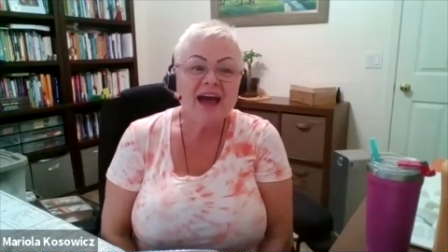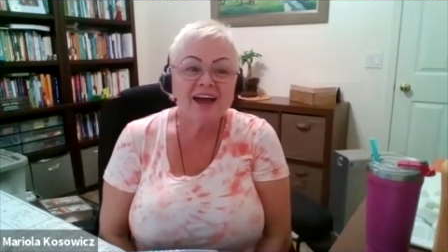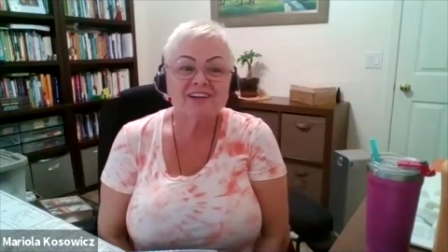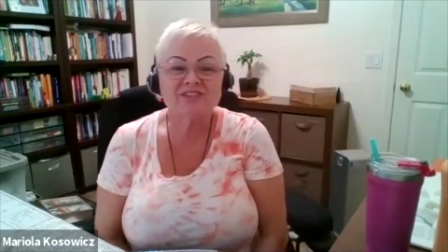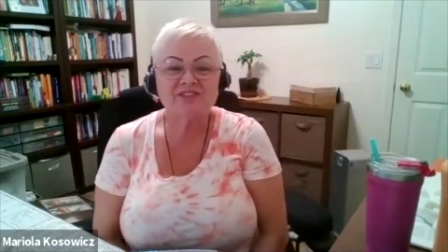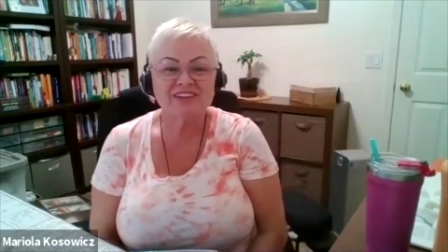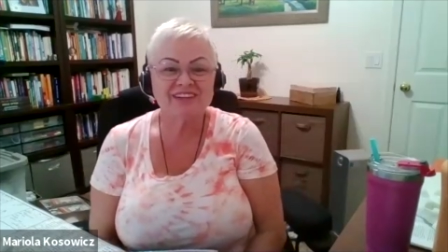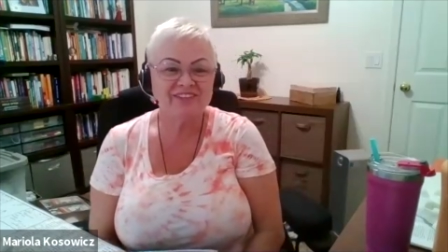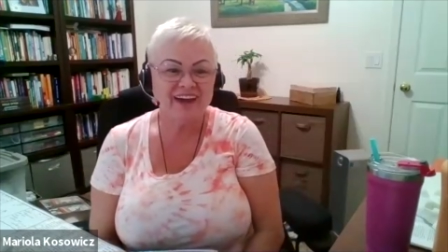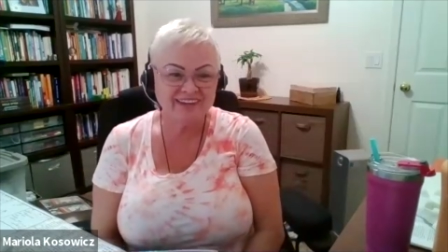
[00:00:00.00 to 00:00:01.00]
much for
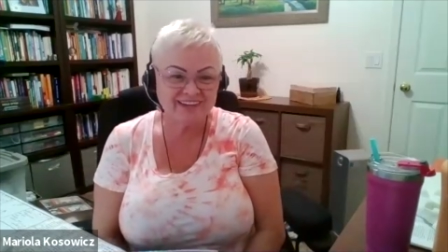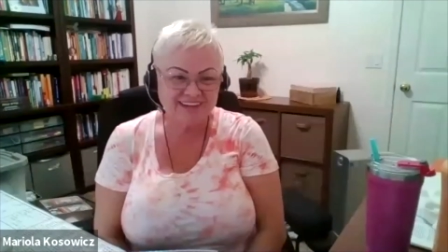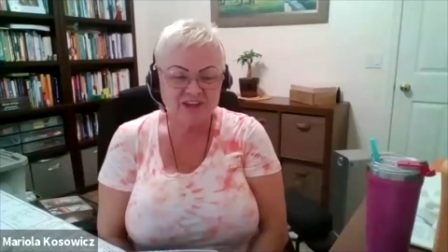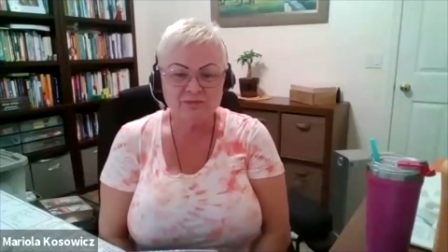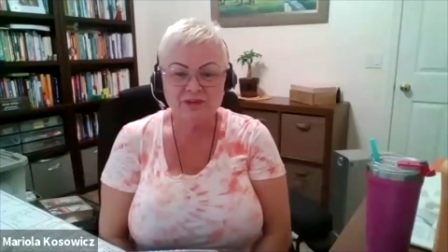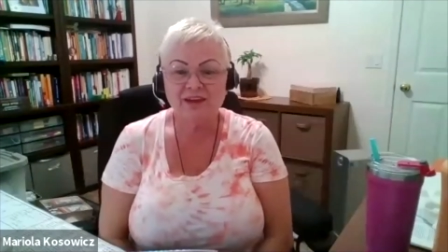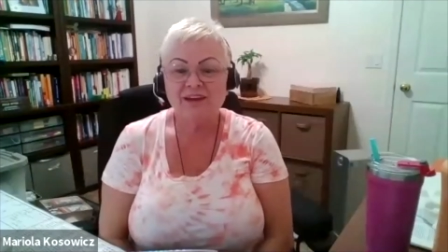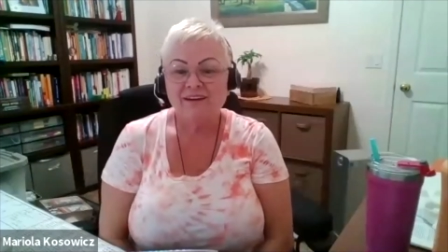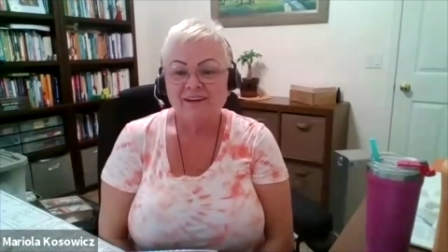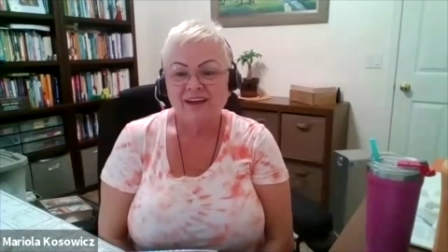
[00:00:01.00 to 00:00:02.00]
inviting me.
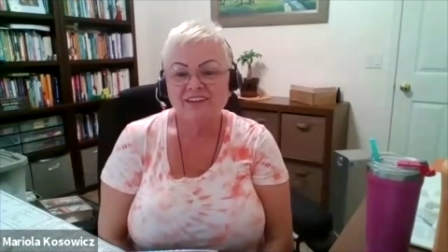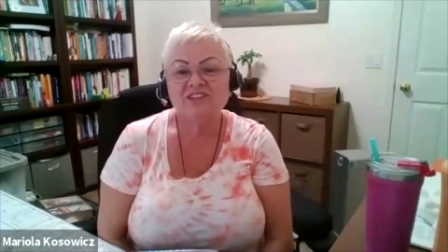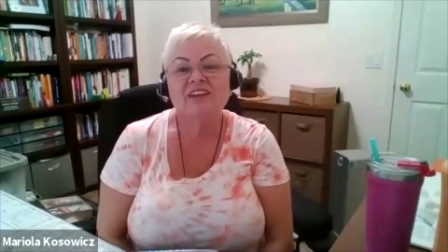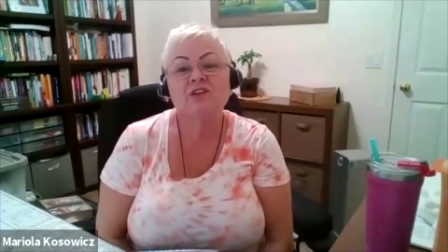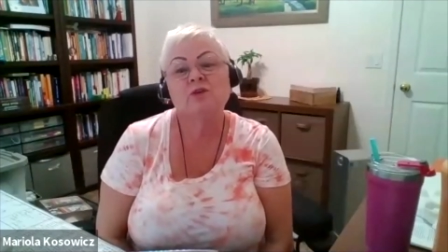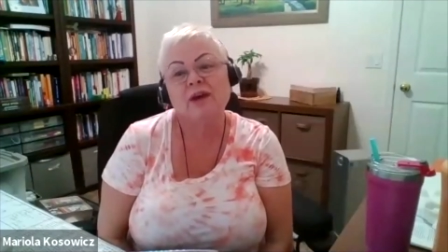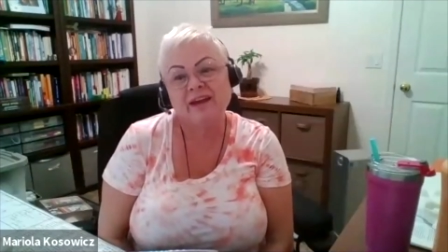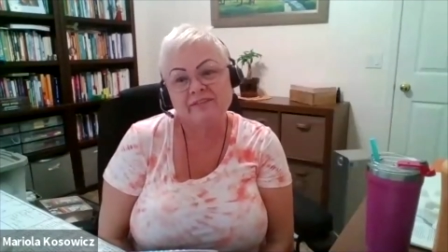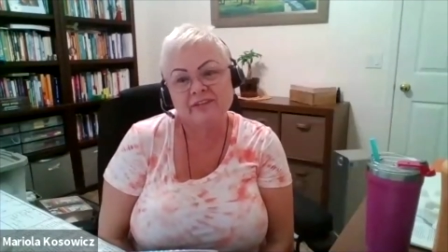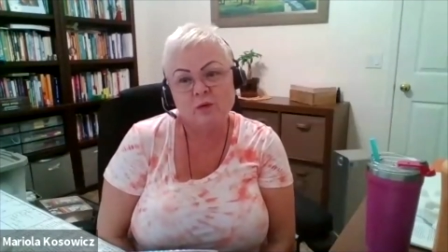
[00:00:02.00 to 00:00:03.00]
And thank you
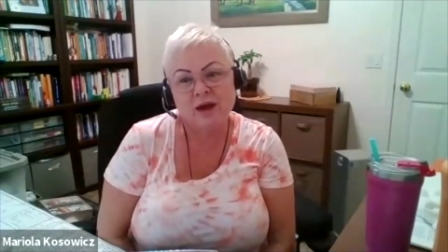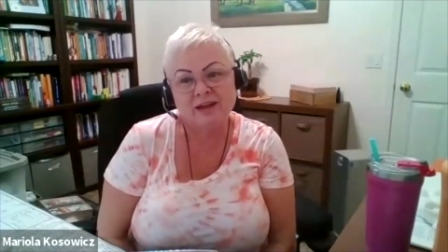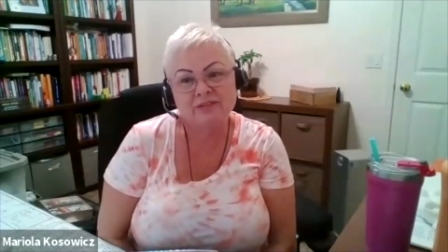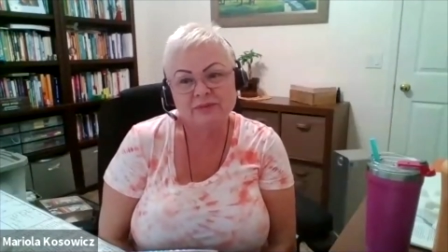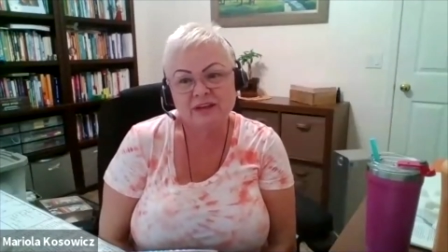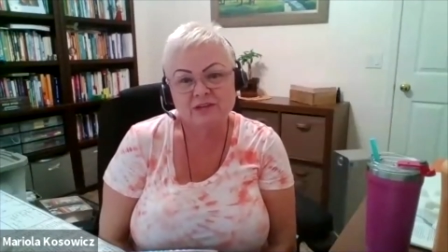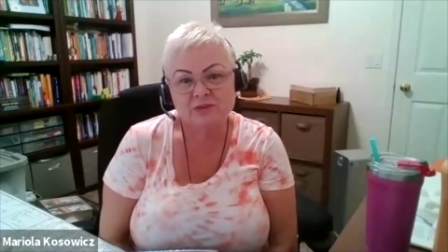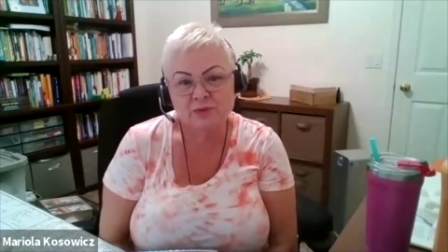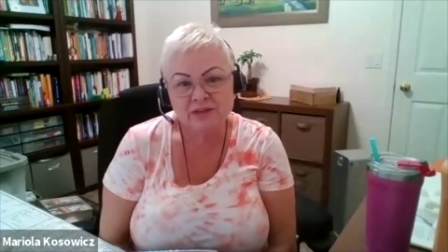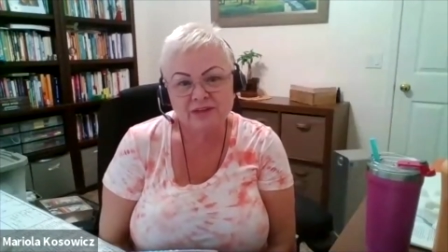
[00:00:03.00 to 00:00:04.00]
everyone, because
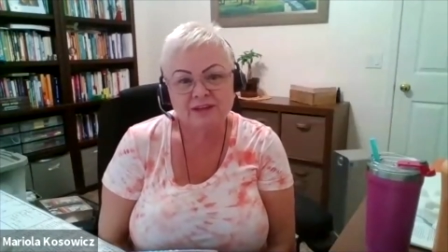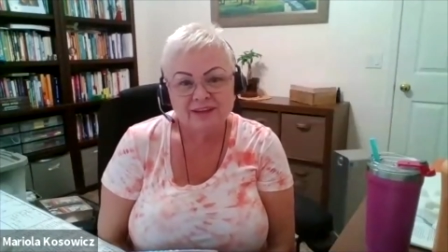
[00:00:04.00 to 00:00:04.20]
we